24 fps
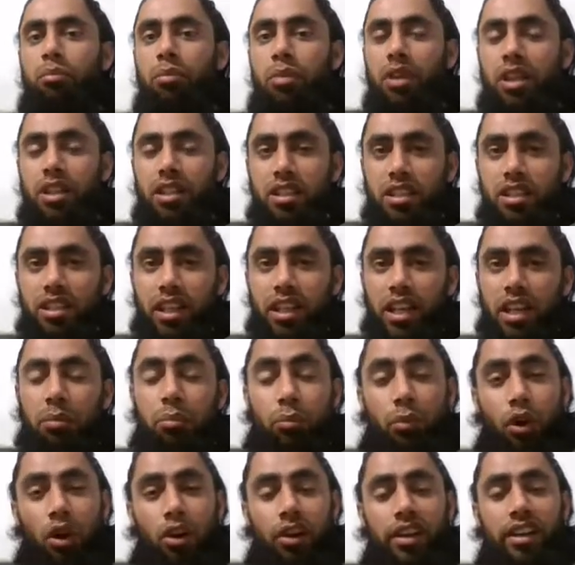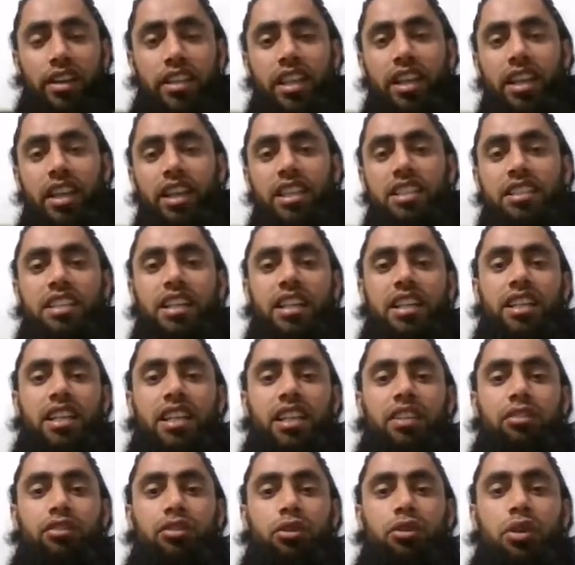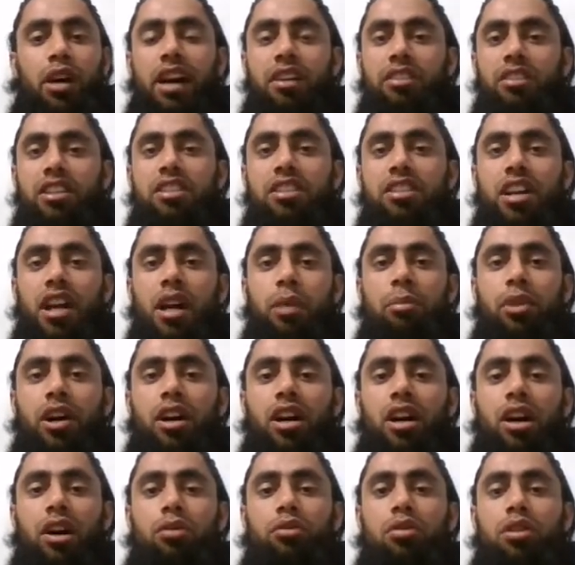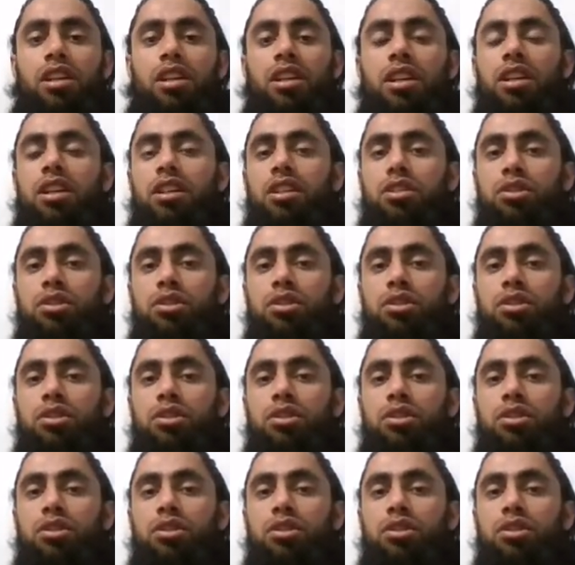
But the important thing is that if you have a Stripe account,